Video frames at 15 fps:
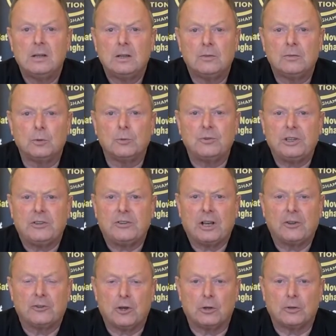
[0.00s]
Full
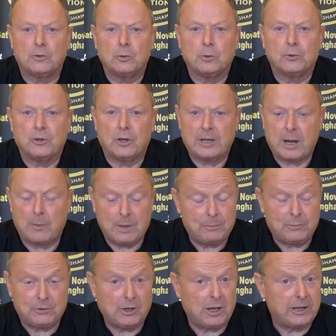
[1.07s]
details are of course on our
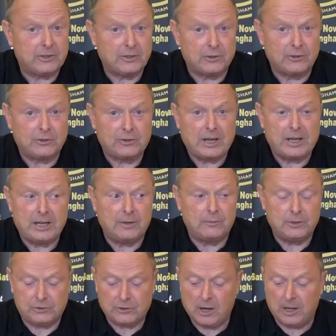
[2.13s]
website, as I say
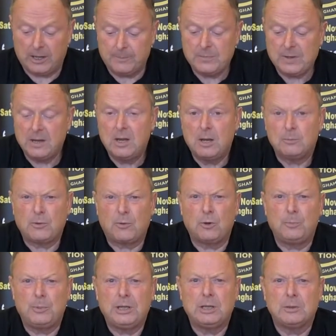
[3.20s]
every time, but I thought
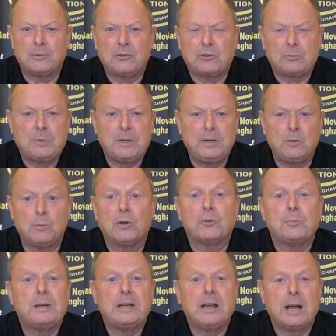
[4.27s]
I'd bring you up to speed with what's
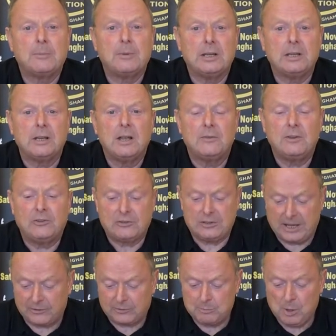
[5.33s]
been happening this
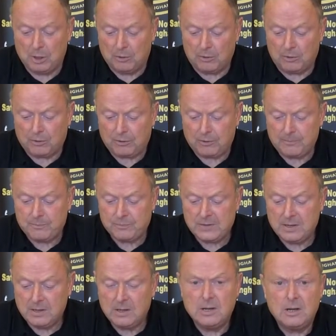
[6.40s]
last month.
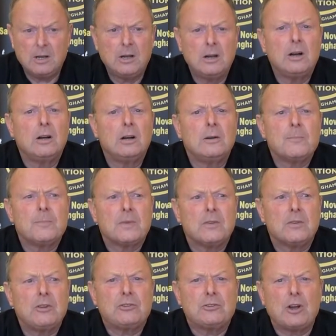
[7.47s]

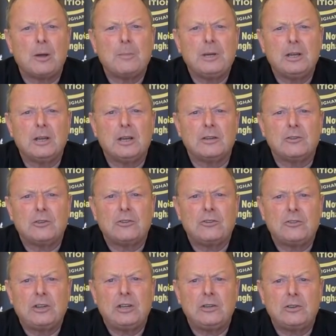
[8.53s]
This time of year
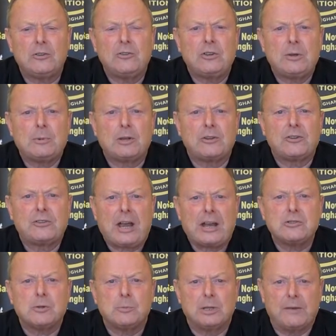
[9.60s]
doesn't seem a lot of
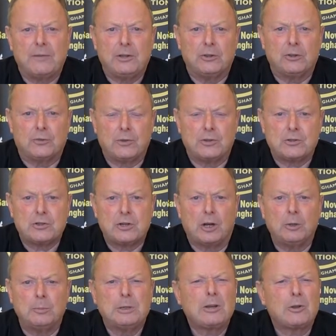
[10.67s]
tangible evidence for the
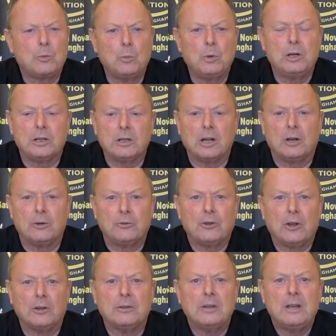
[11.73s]
show, but a lot of work goes
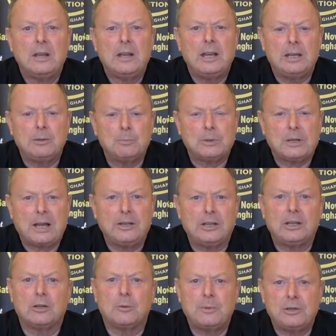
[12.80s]
on in
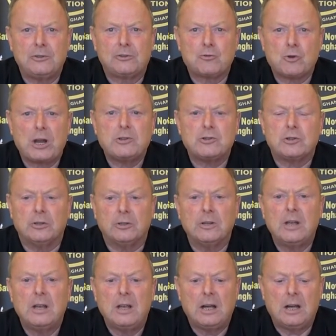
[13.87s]
planning and administration
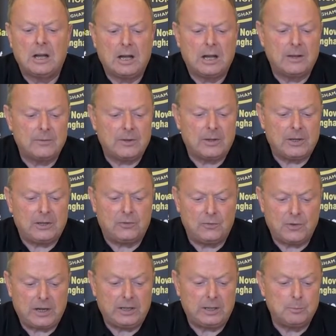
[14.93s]
that is
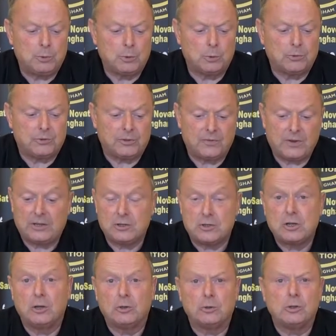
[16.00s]
very important. In fact, the
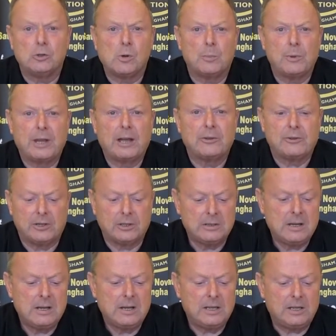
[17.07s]
show couldn't go on without it.
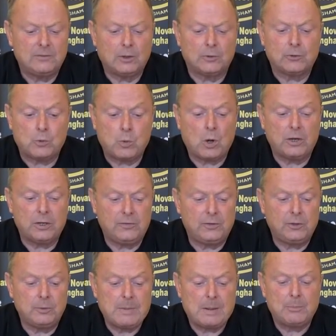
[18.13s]
It involves quite a
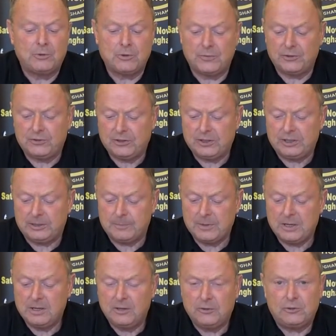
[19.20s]
few members of the
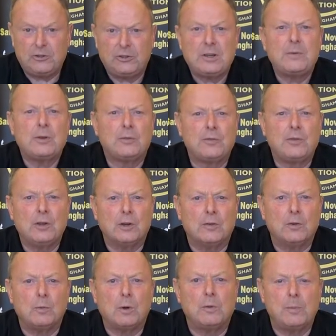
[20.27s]
team. So just to give you a feel
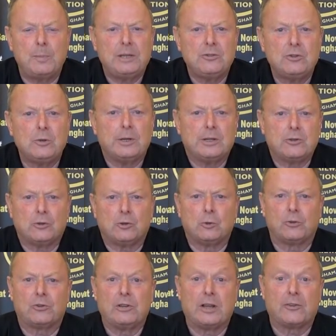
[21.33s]
for what we've been doing in the
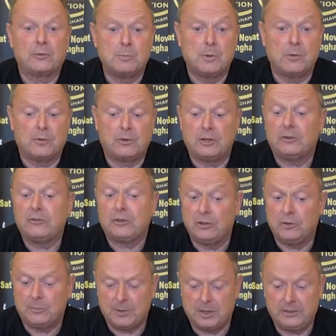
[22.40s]
course of the last month, and
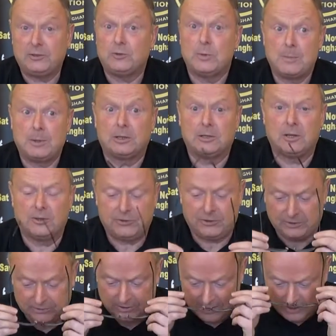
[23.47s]
excuse me, I need to wear my
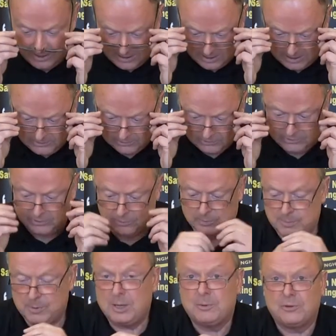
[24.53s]
glasses just to
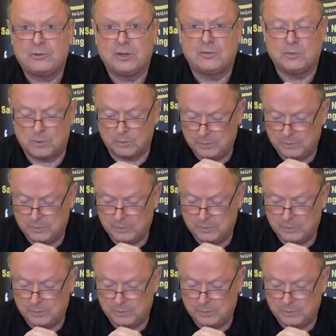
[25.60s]
remind myself of what